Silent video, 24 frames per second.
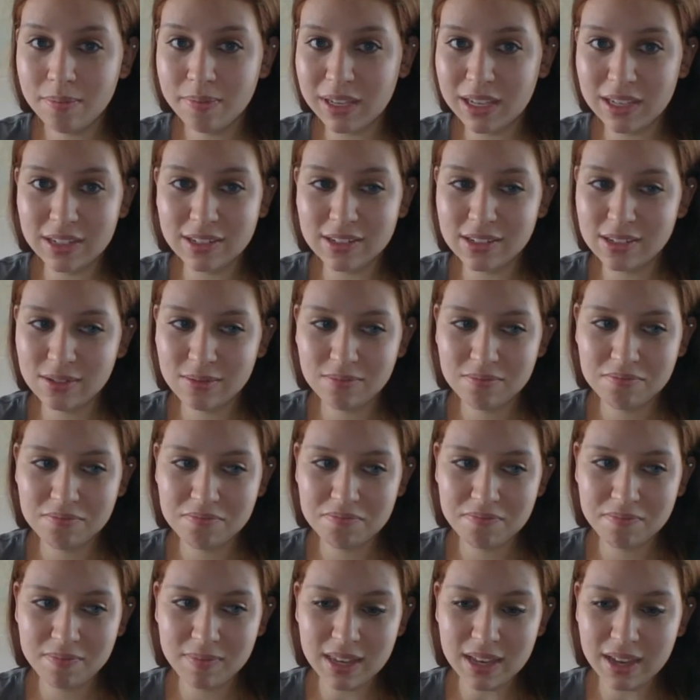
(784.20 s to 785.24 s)
because
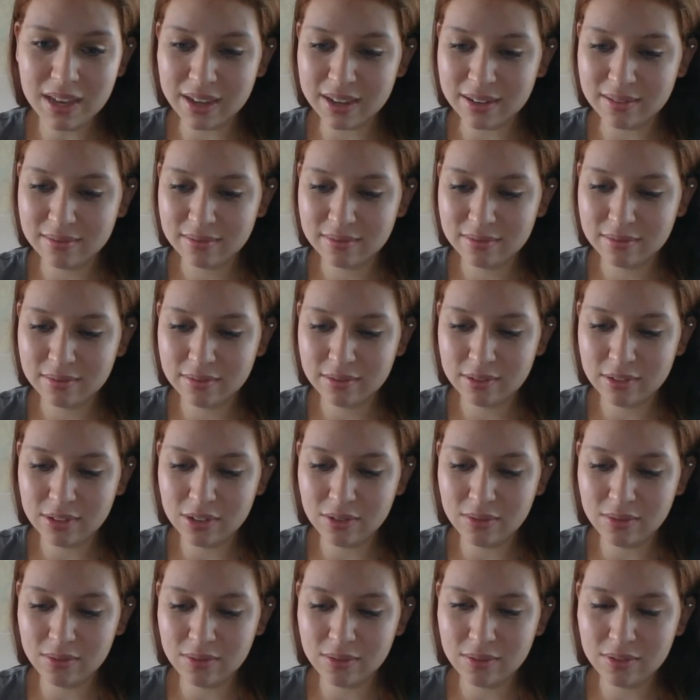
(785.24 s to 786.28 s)
yeah,
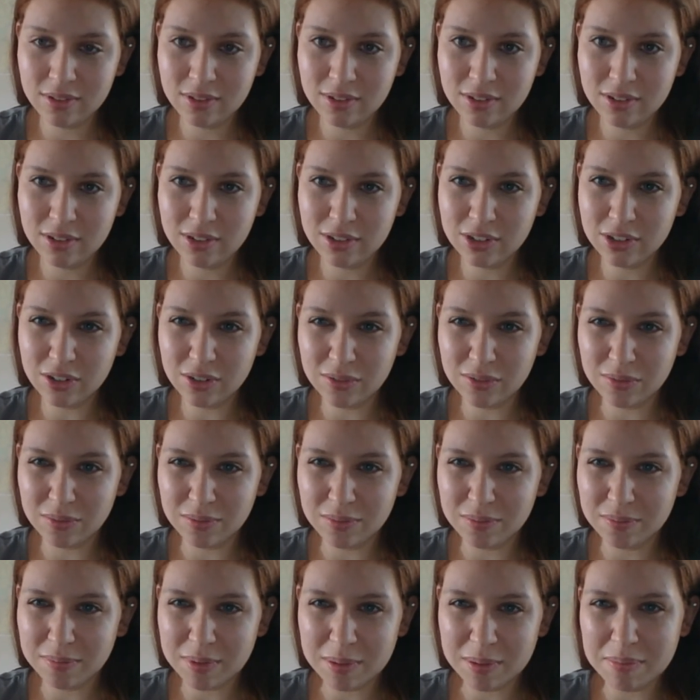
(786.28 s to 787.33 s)
you
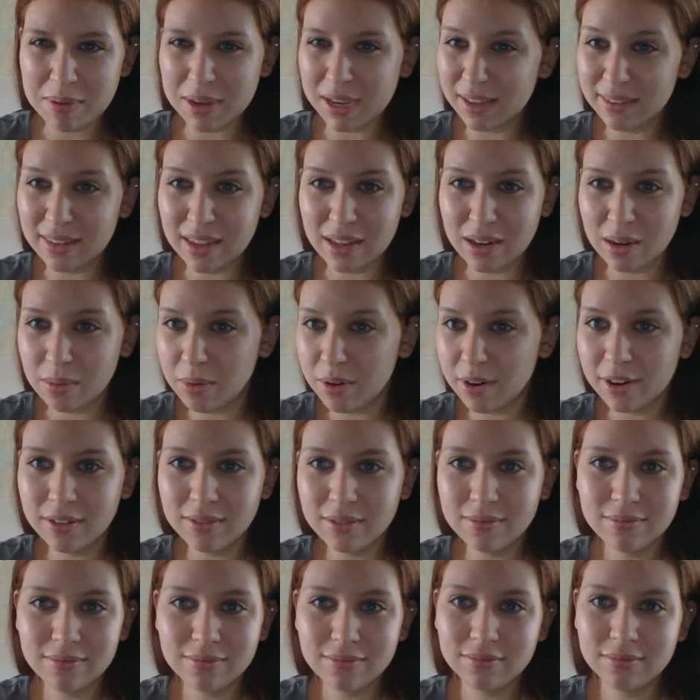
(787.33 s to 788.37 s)
shouldn't be picking that
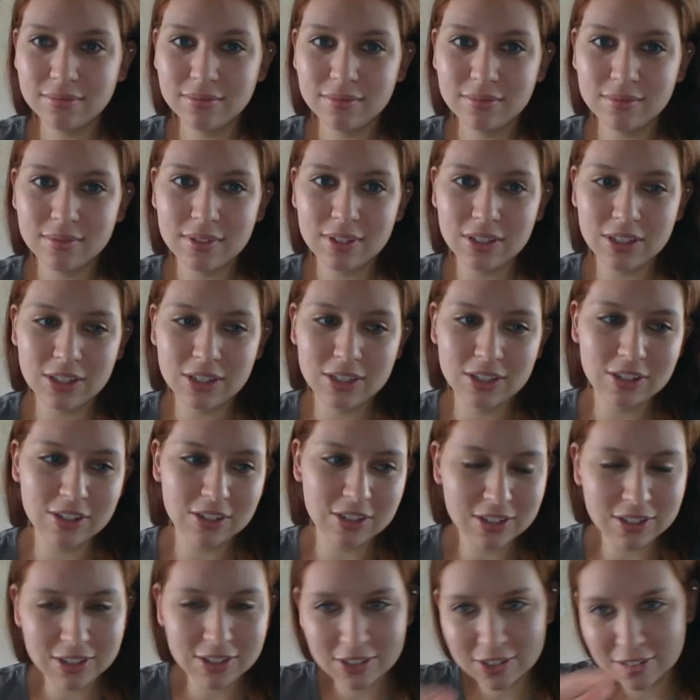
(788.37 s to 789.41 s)
apart. It's
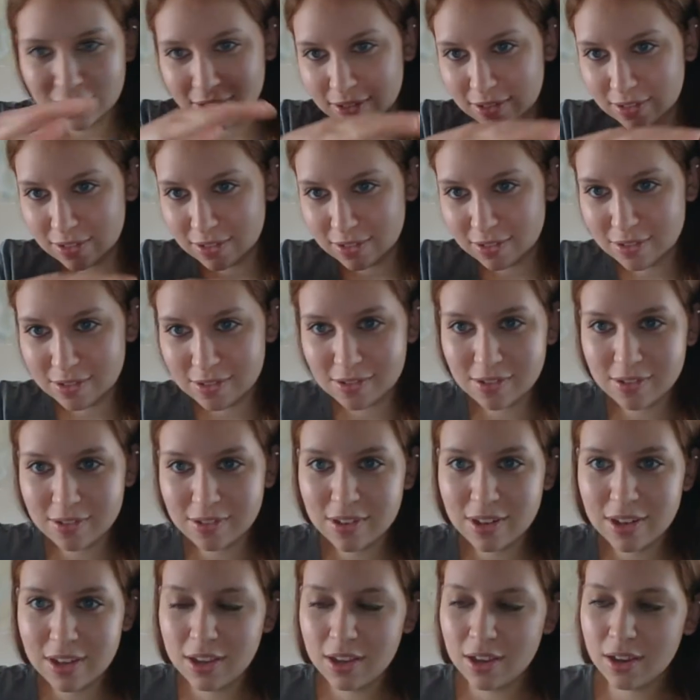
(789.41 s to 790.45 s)
just,
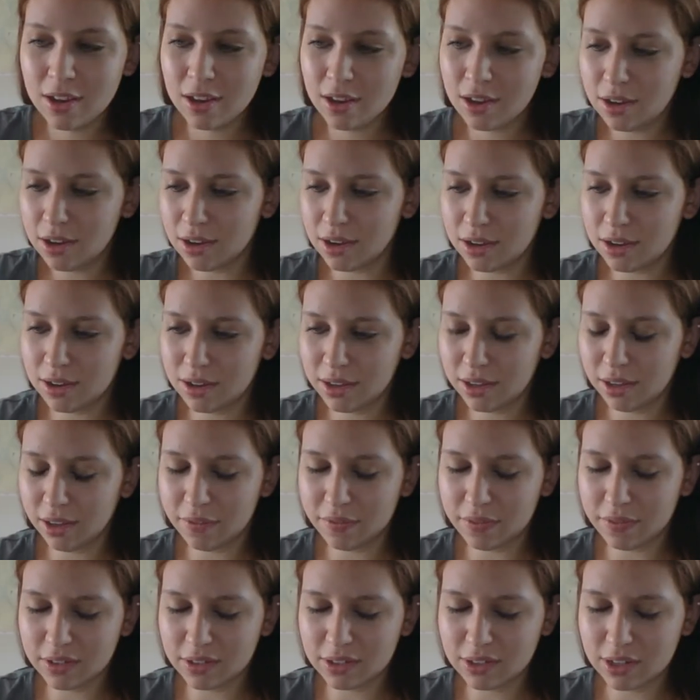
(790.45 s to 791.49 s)
oh, I
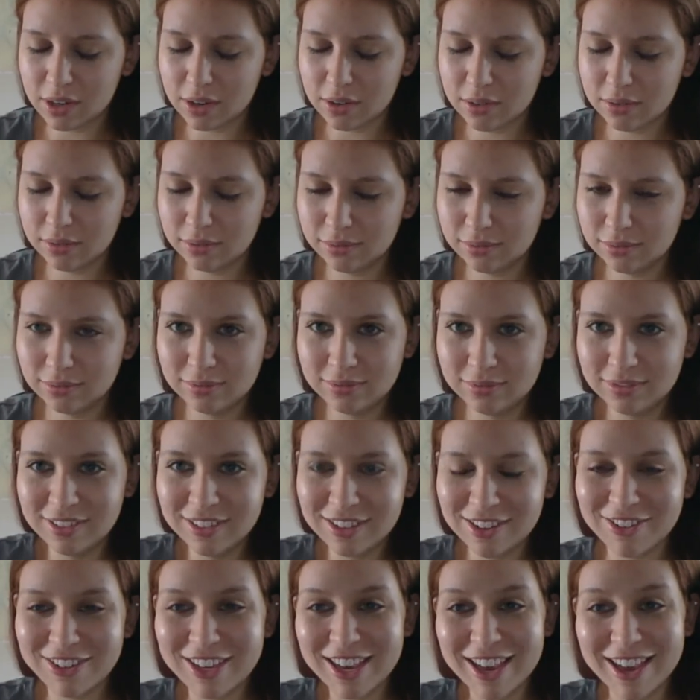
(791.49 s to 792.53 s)
love this show.
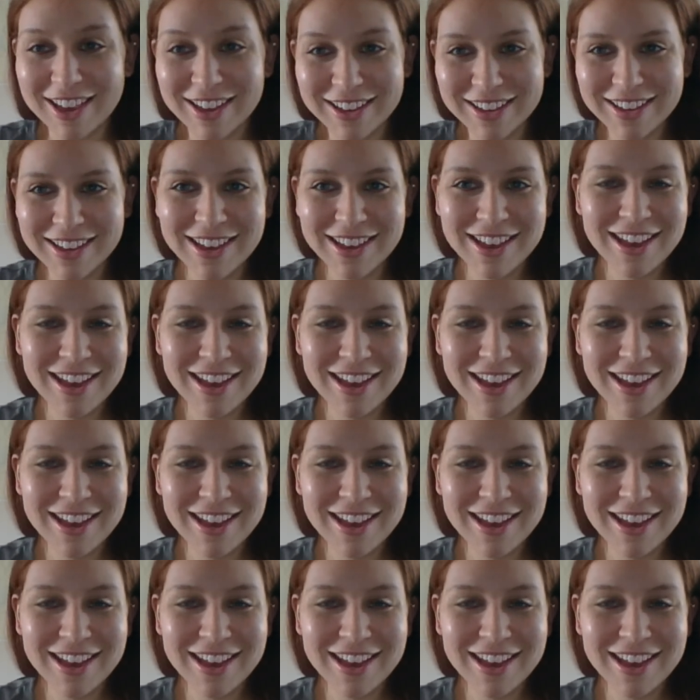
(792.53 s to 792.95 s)
Okay.